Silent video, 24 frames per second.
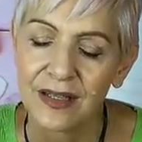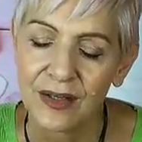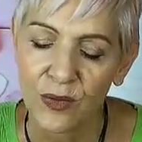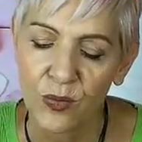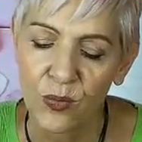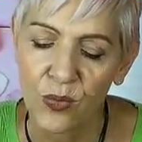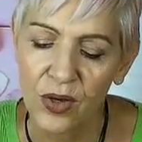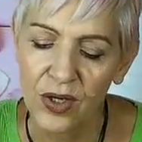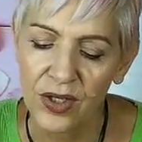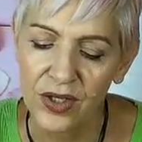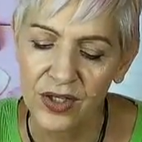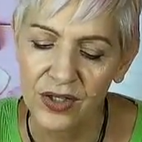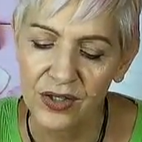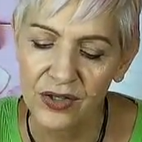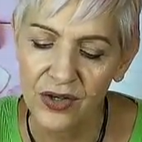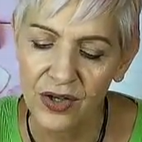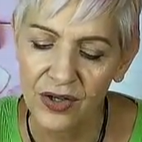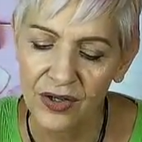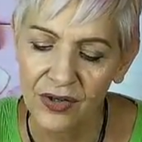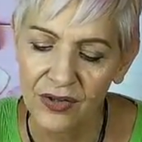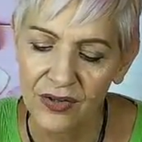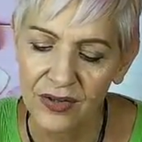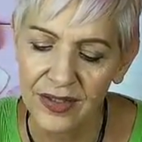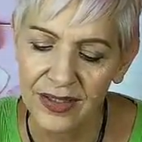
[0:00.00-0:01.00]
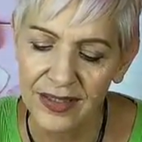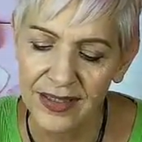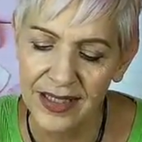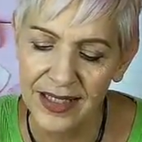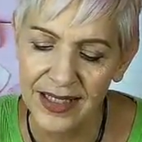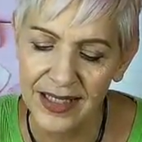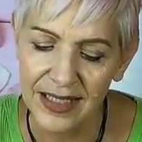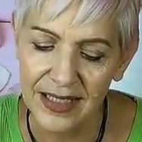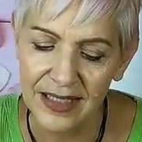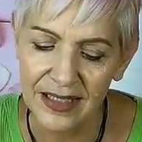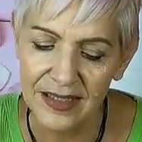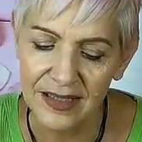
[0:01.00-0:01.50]
what you no longer
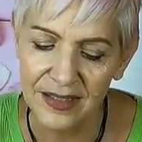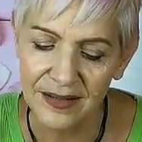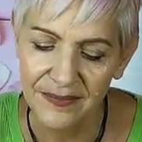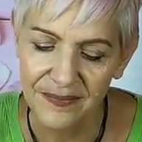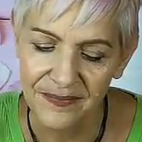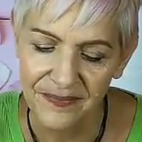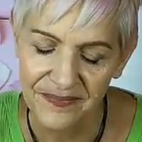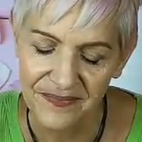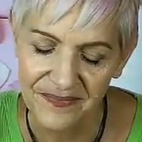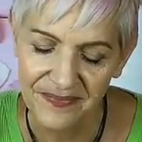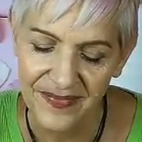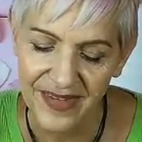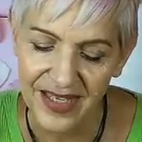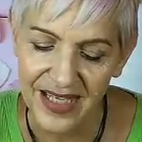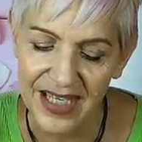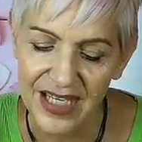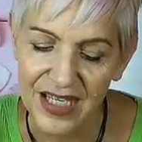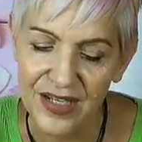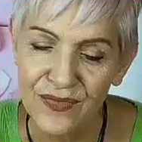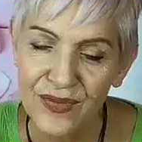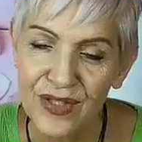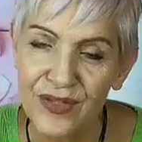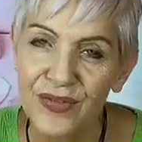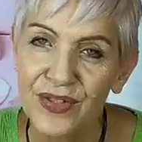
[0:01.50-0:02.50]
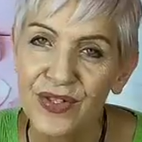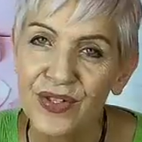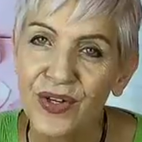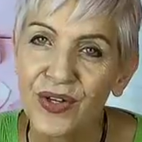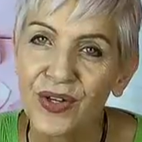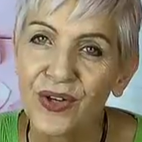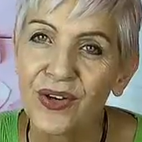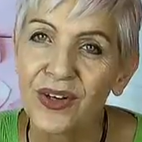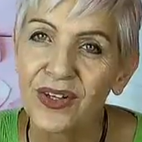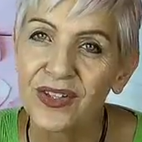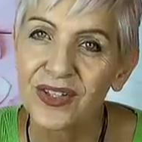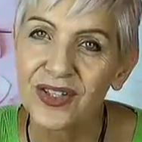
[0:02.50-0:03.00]
need, even if you
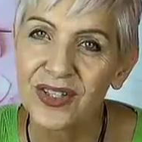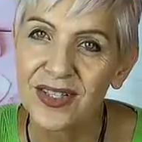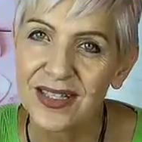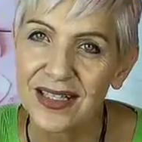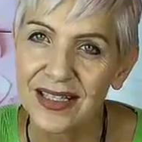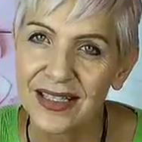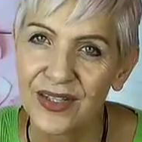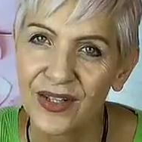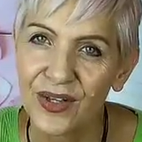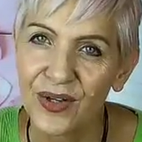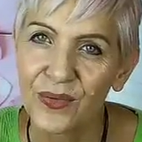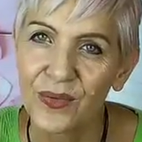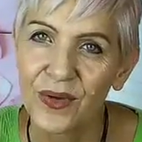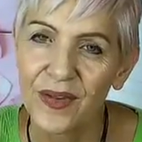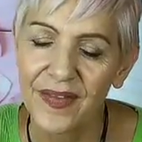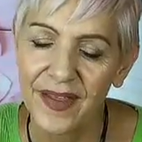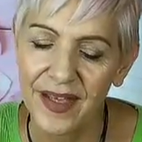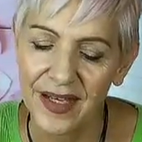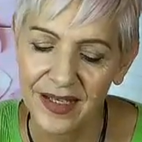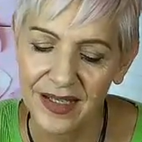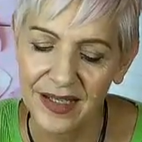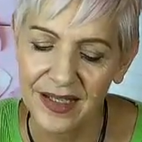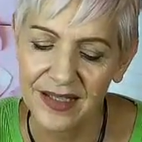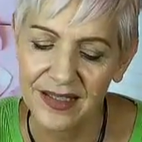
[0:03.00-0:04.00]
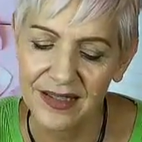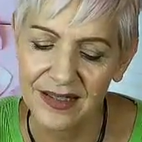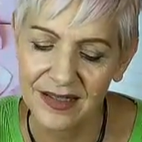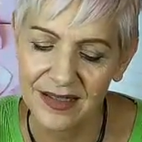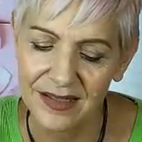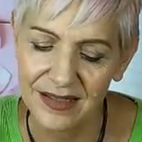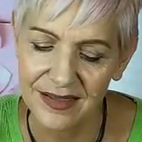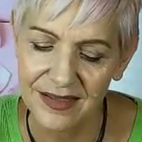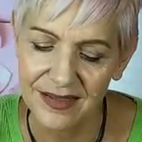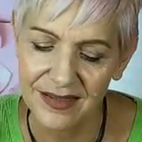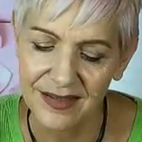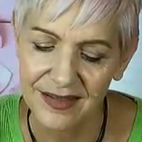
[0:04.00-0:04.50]
don't consciously know what that
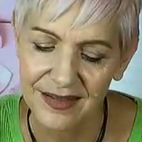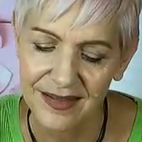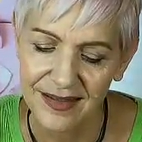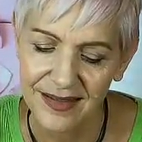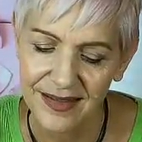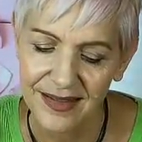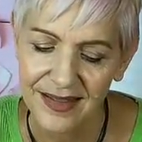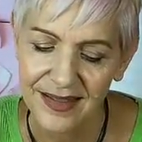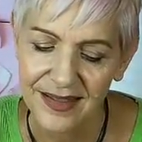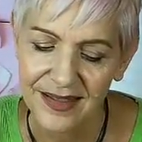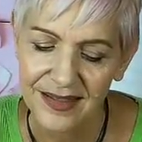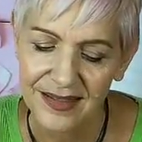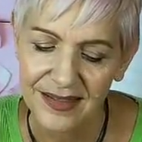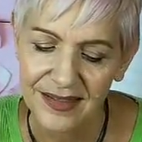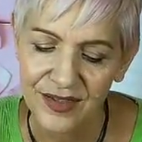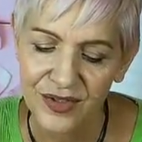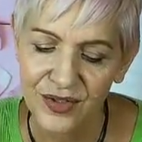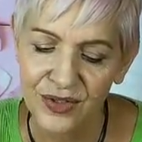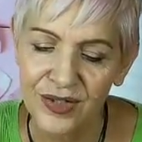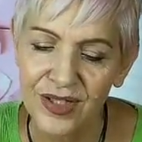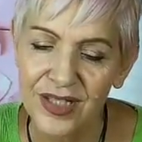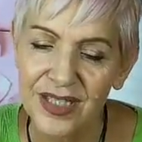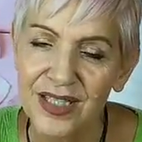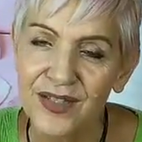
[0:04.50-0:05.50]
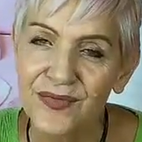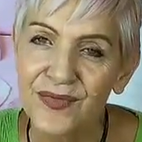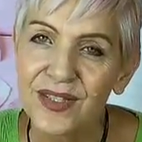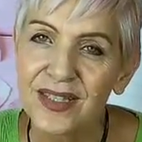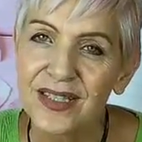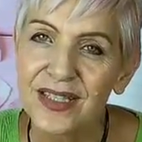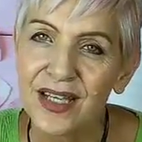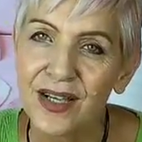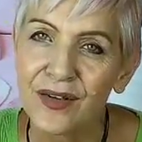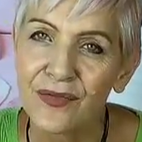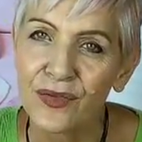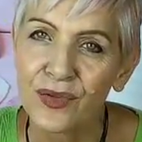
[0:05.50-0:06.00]
is. Do this for
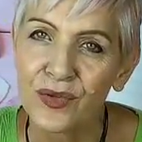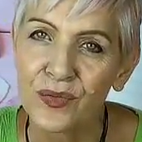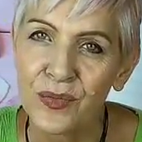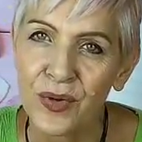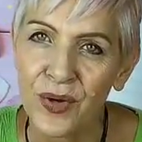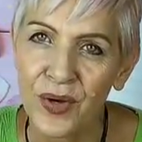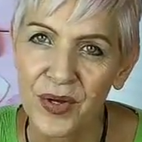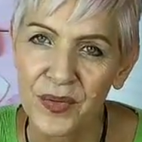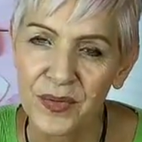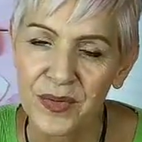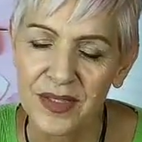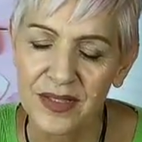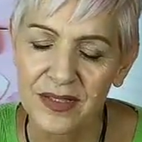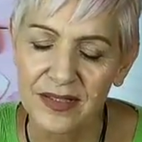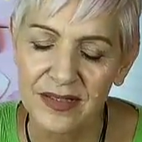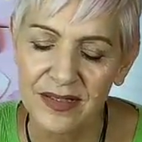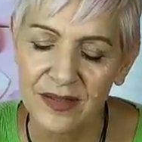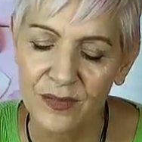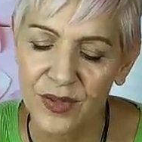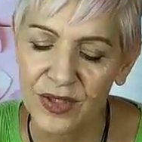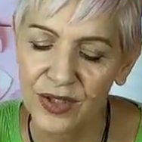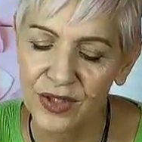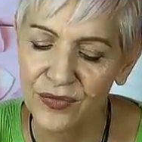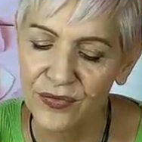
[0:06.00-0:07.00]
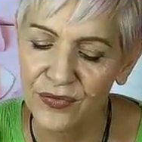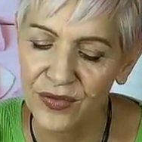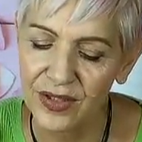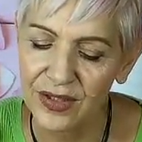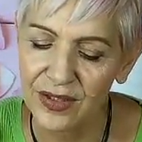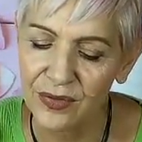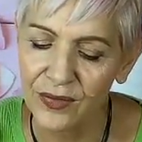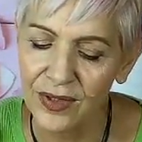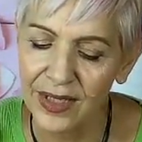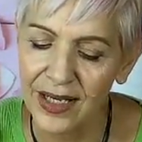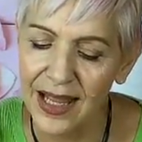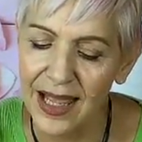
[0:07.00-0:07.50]
several moments, and when you're
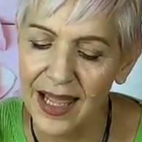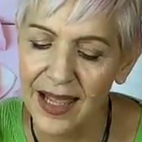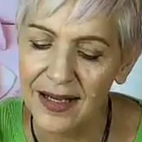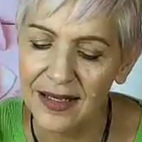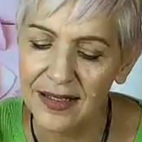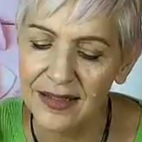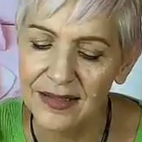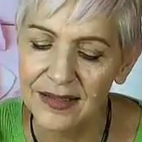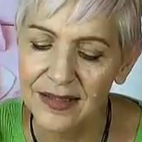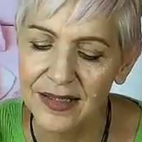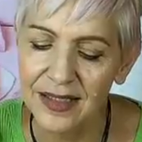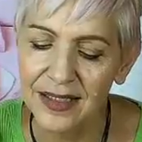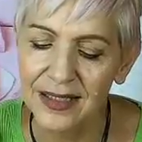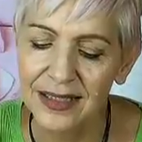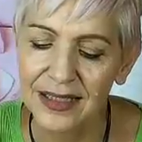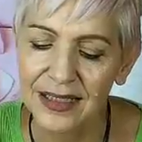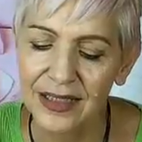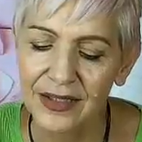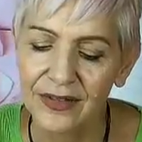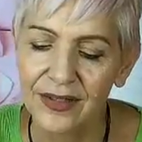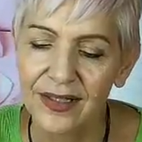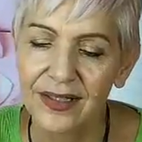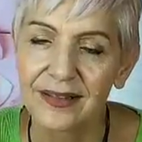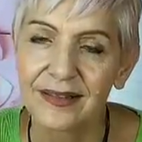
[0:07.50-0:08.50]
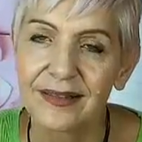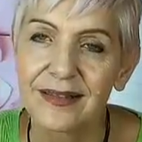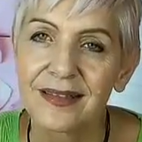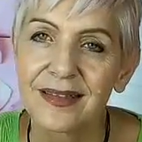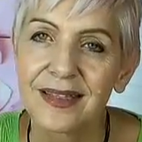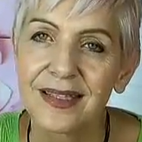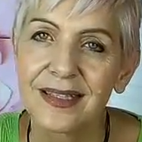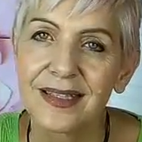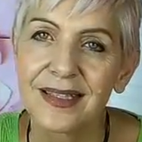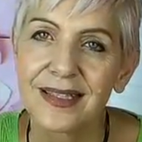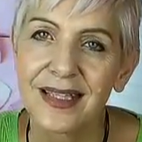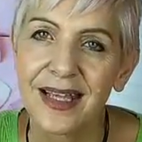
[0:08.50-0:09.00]
feeling relaxed and clearer,
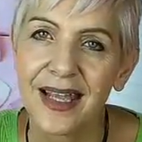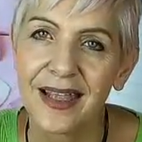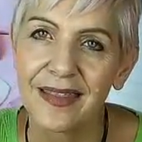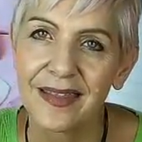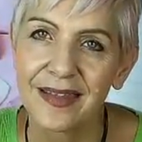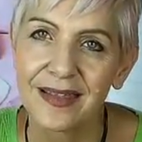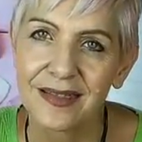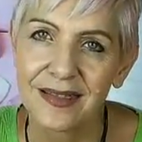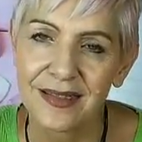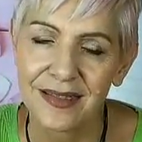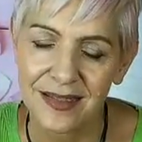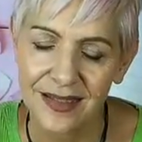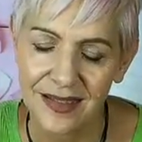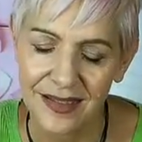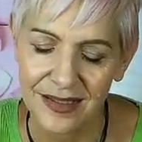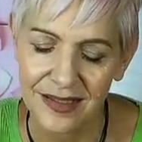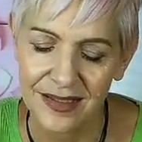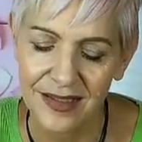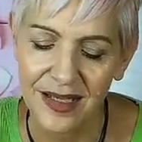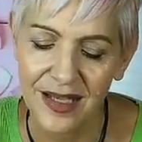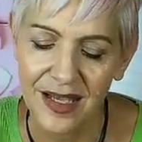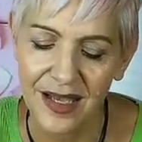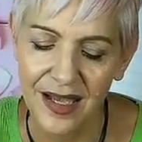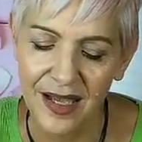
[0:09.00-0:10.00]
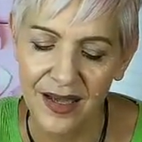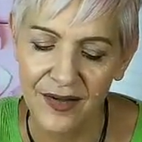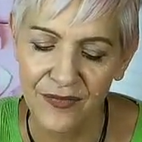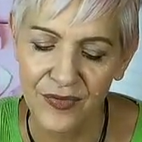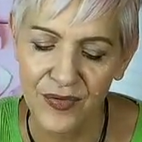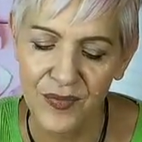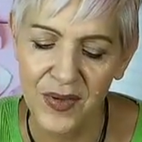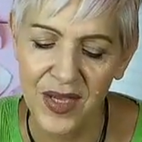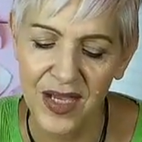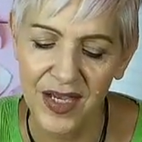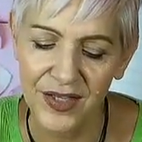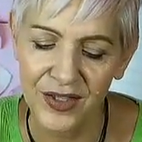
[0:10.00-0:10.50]
then say this
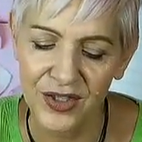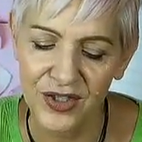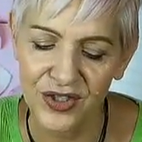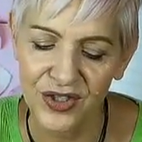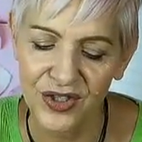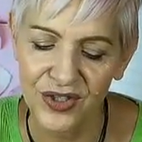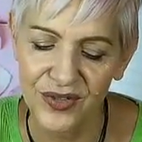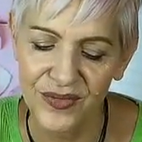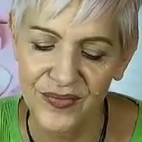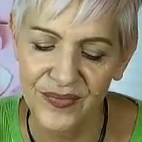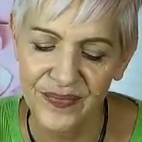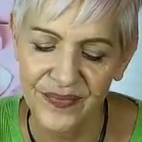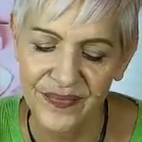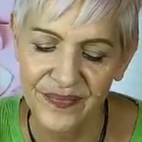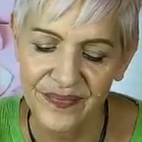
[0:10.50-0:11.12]
affirmation.